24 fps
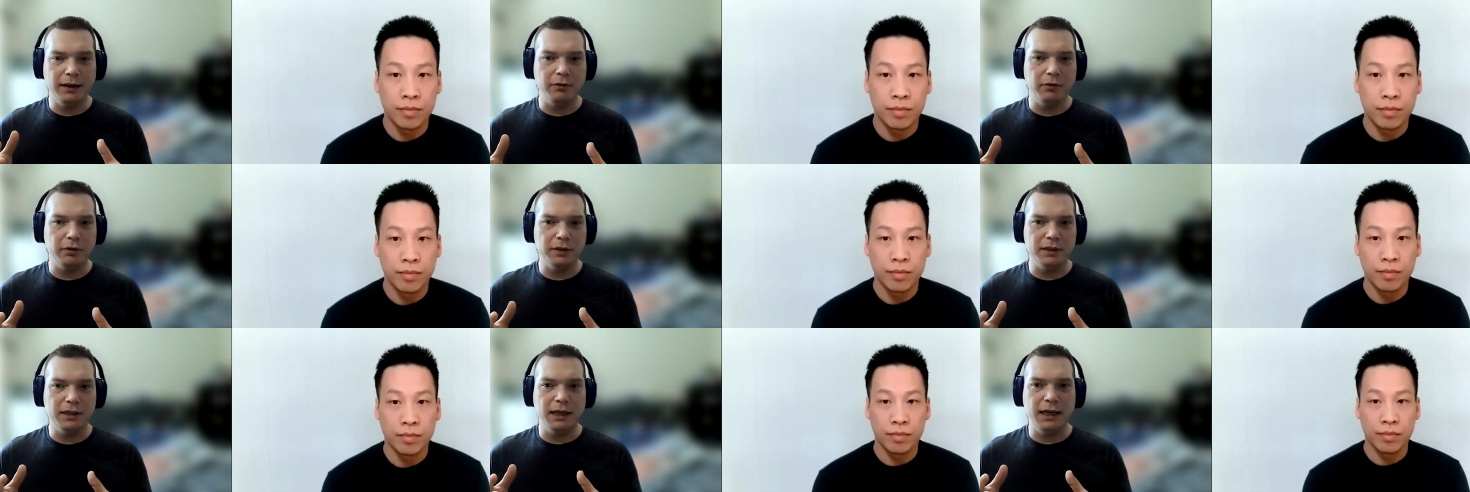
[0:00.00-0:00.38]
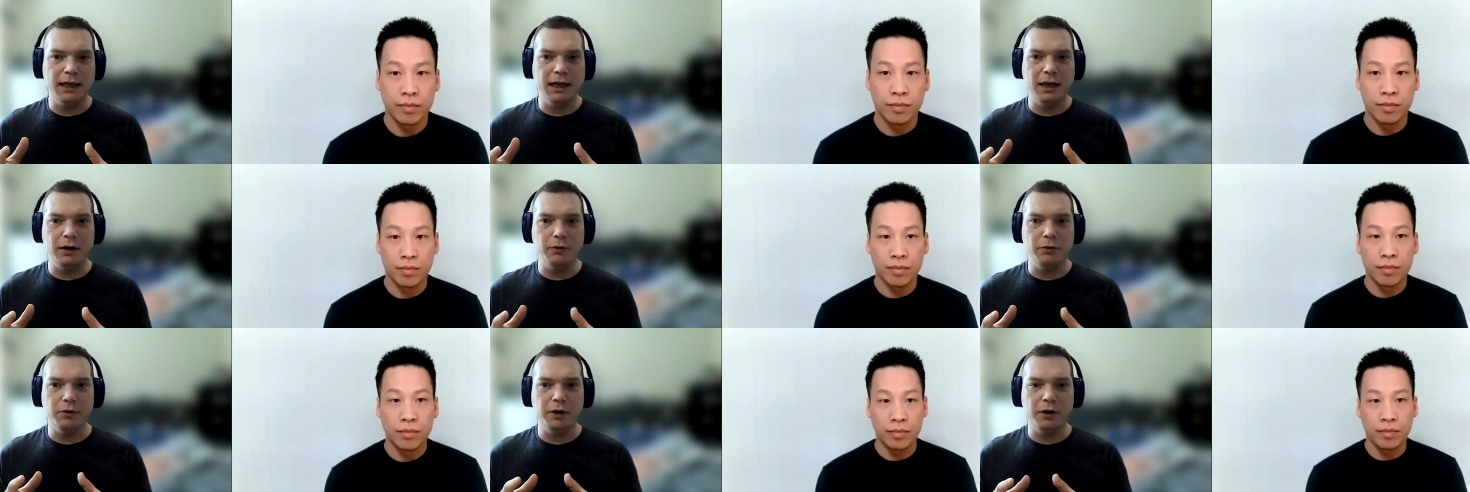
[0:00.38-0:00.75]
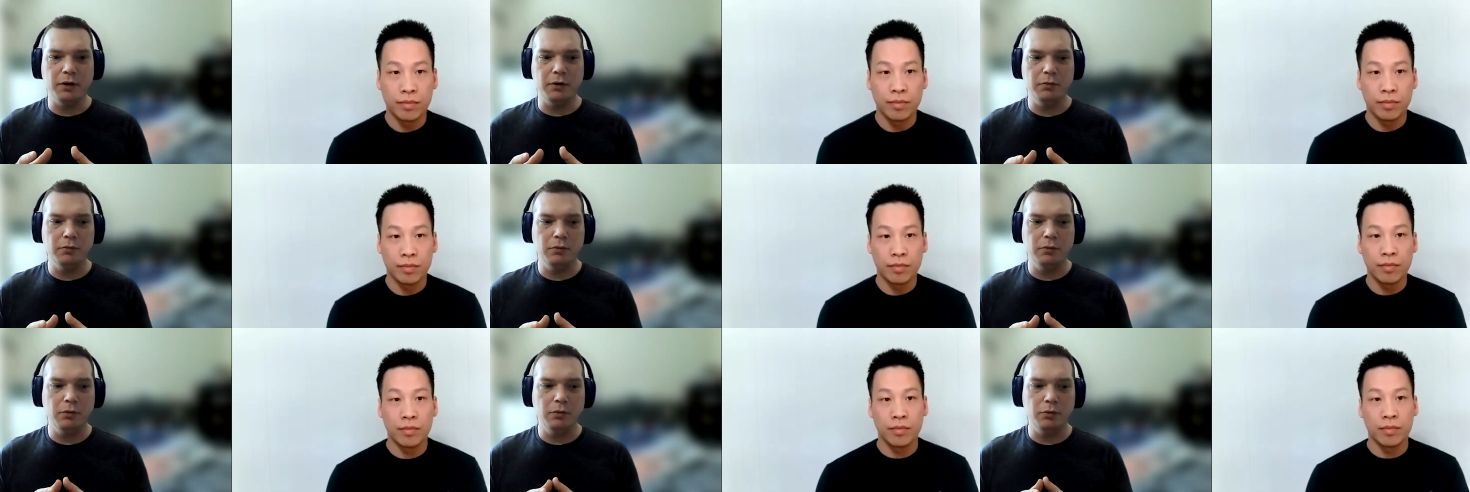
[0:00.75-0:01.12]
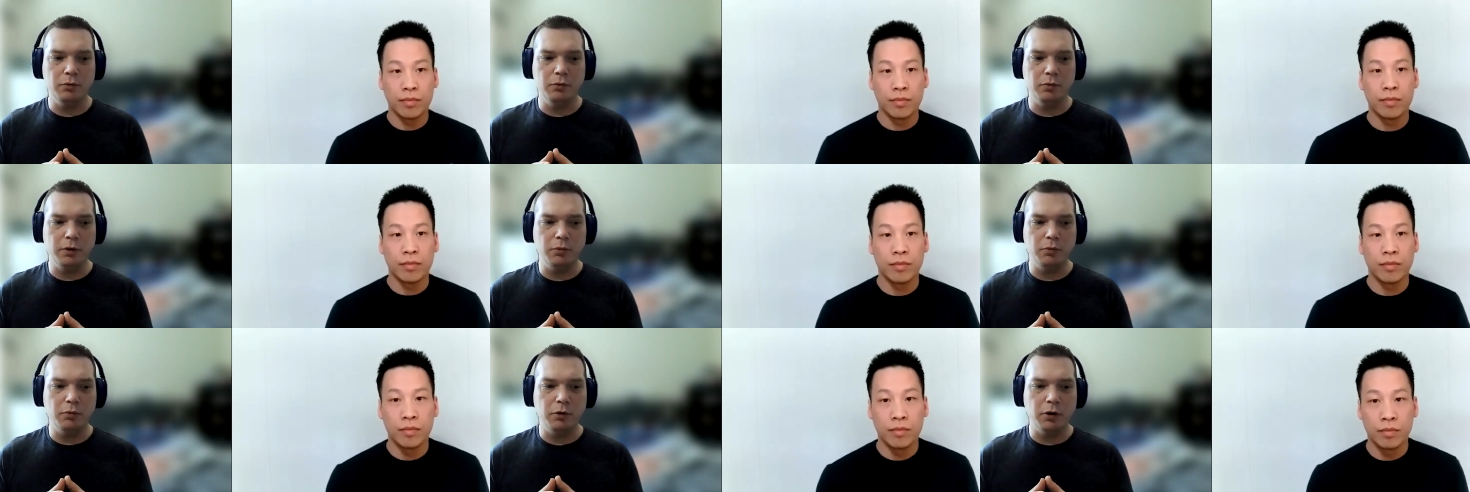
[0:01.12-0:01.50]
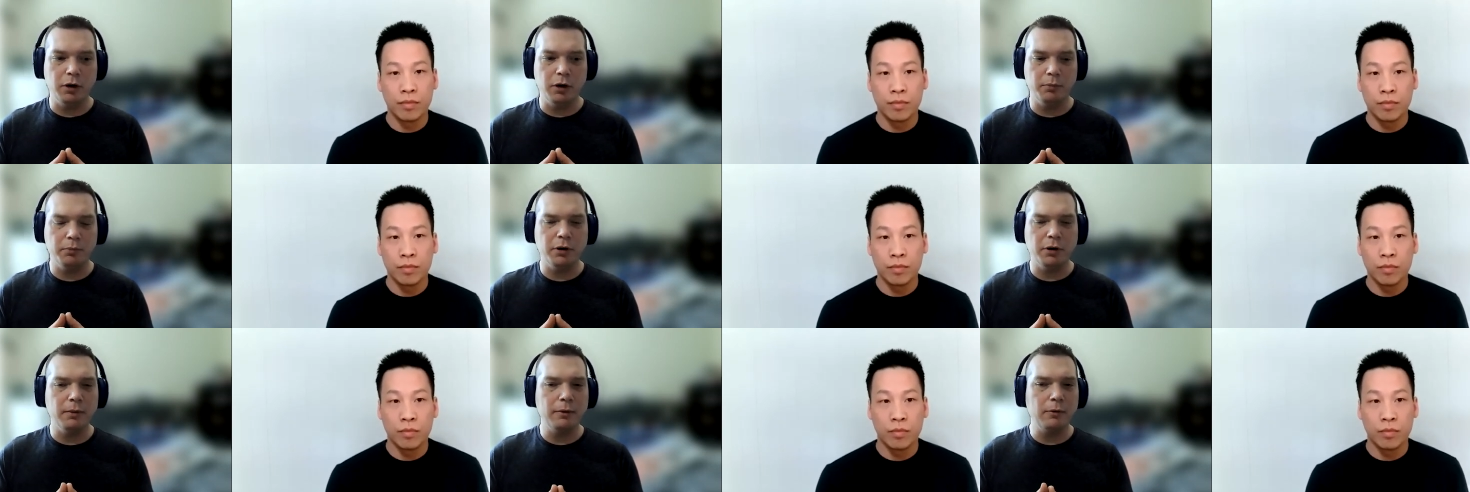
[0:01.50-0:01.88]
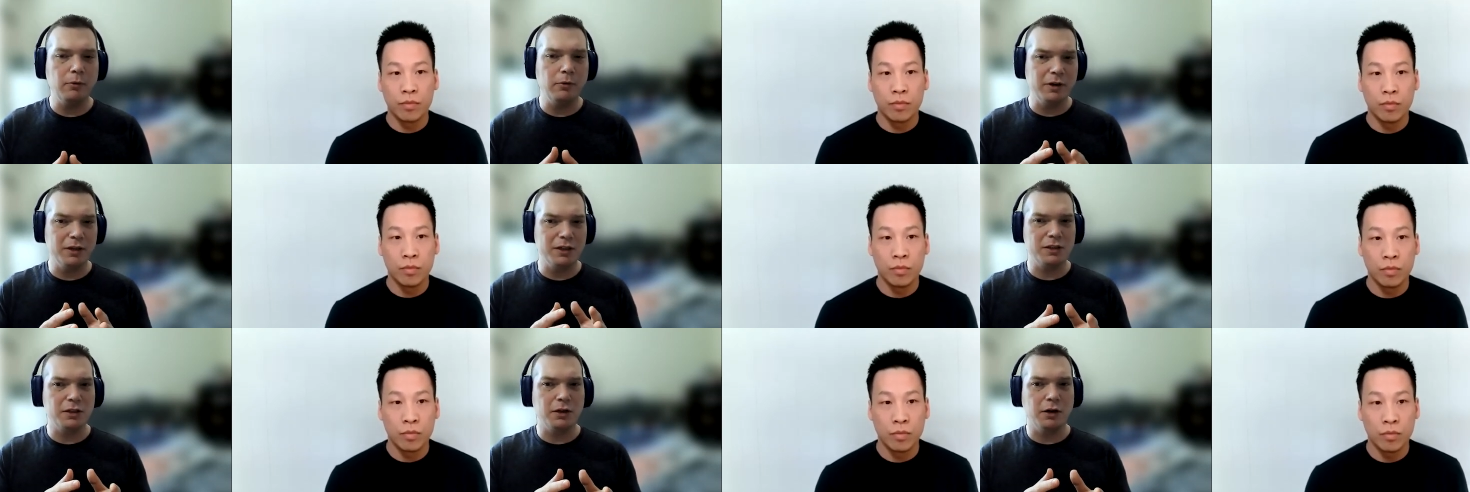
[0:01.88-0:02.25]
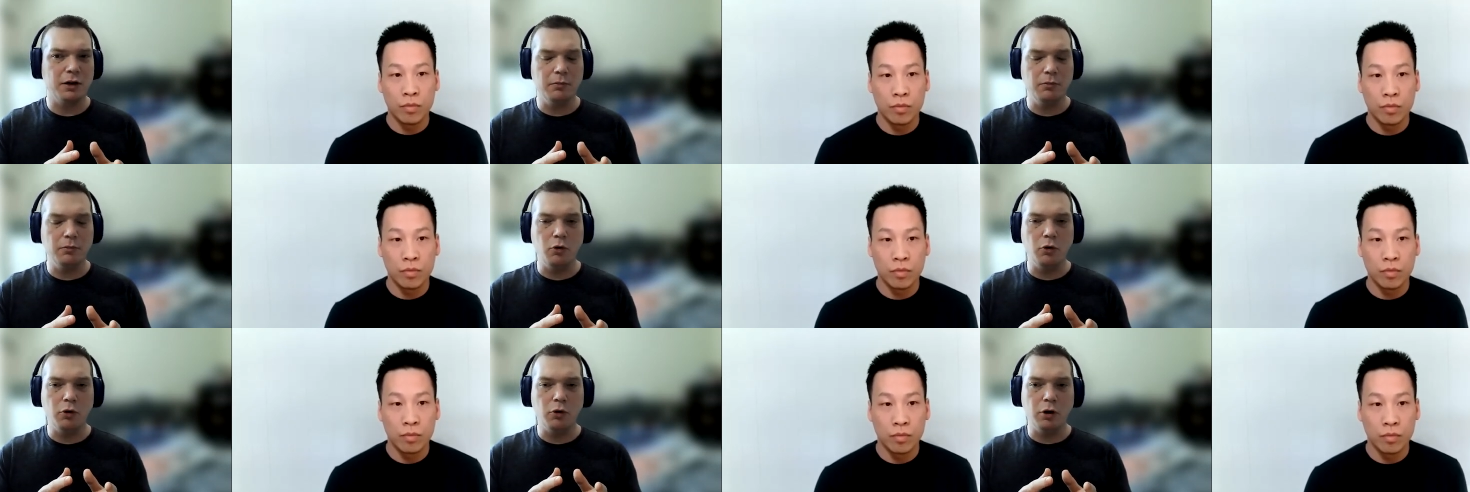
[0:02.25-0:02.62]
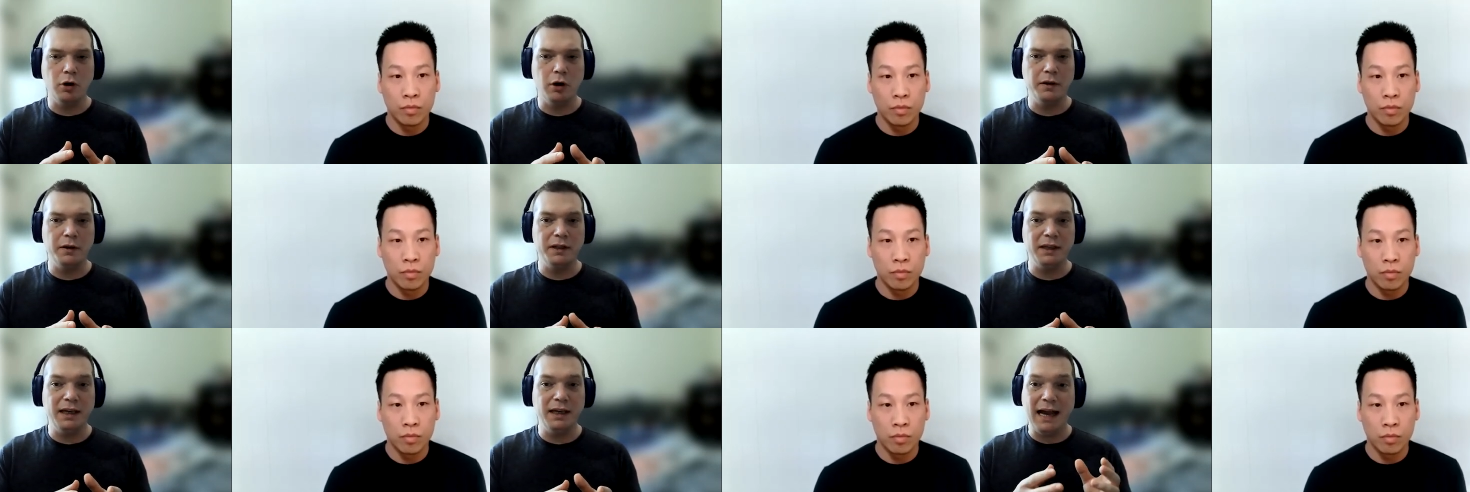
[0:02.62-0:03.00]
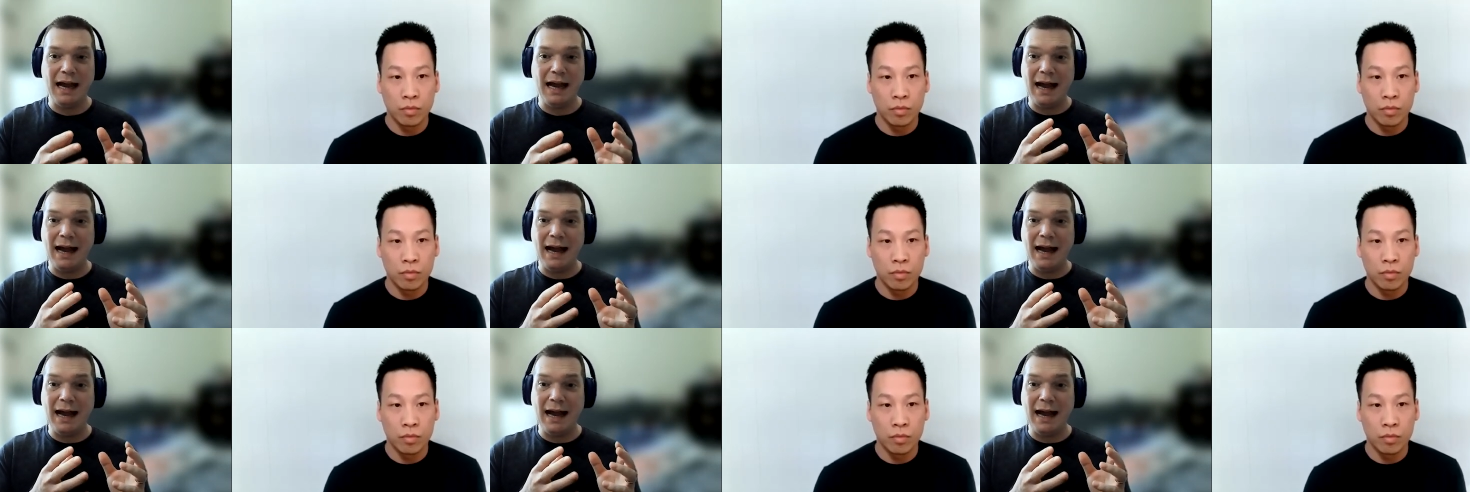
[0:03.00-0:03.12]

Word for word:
Speaker 1: level today, Henry, we want to probably want to start more on the